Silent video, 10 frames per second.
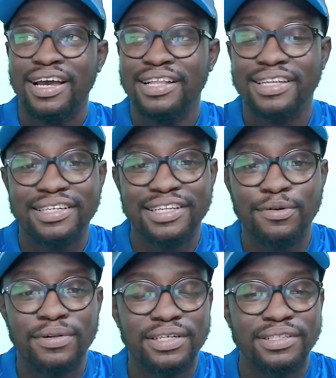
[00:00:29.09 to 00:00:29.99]
I think
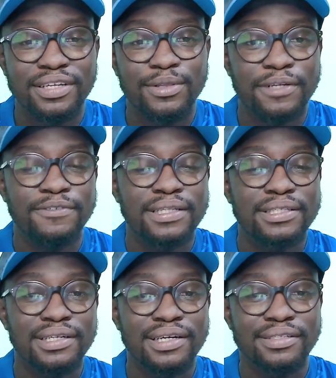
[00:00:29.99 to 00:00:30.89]
they
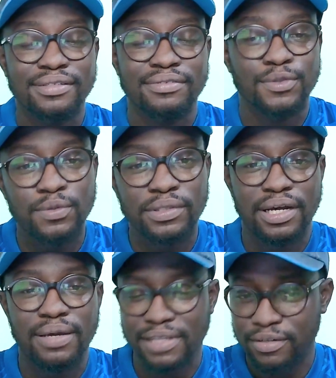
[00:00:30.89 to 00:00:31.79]
threatened us 2
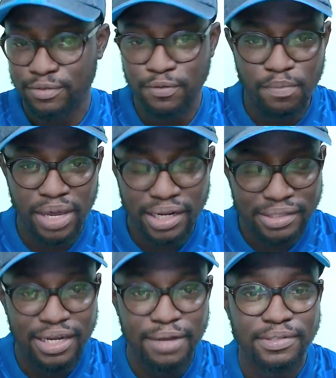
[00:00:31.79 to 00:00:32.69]
times, like 2 main
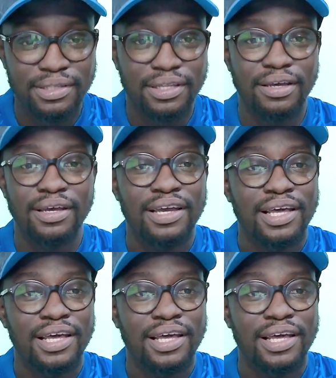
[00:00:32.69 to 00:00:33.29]
times in the